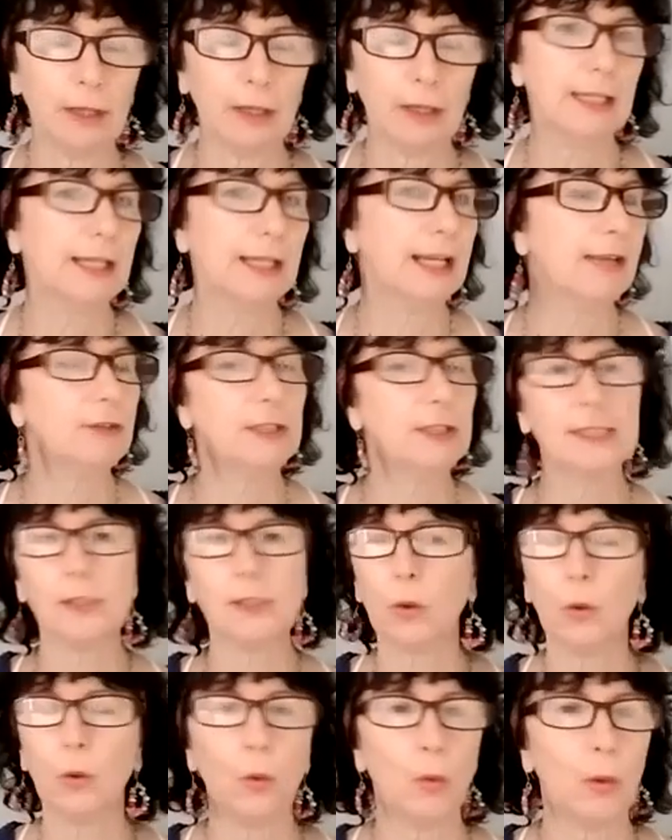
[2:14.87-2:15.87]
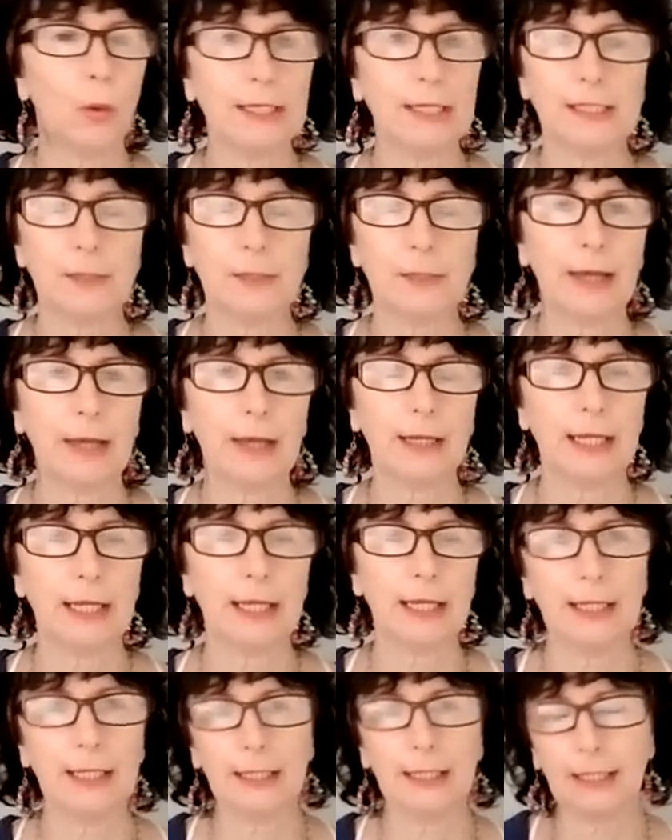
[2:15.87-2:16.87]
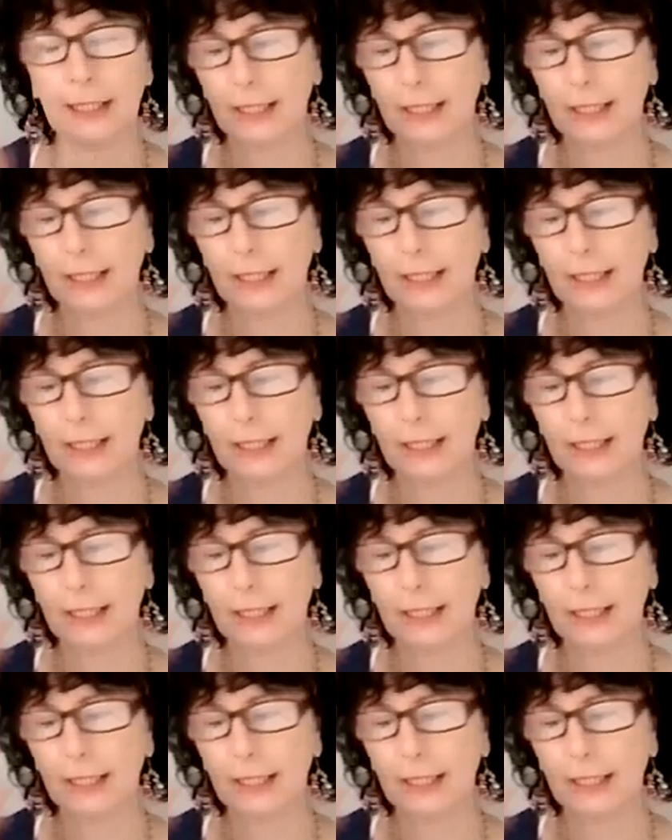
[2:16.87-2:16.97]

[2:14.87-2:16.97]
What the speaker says: 11 is always about healing.